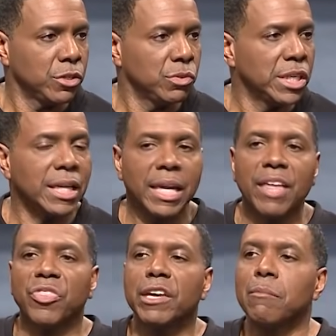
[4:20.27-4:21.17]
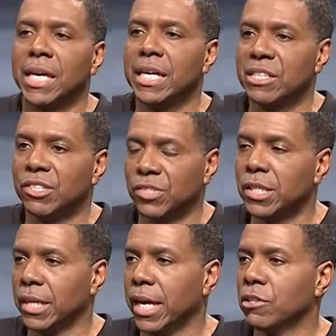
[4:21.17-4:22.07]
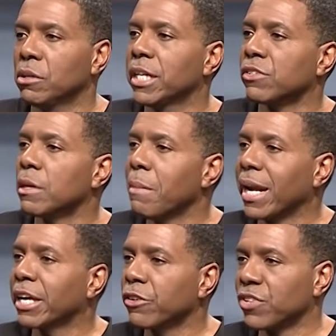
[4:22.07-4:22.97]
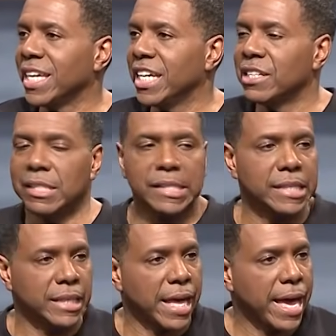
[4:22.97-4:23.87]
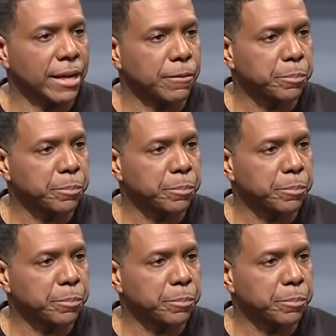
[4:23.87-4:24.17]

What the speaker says: You didn't let them in to see that. You let somebody else in to see that.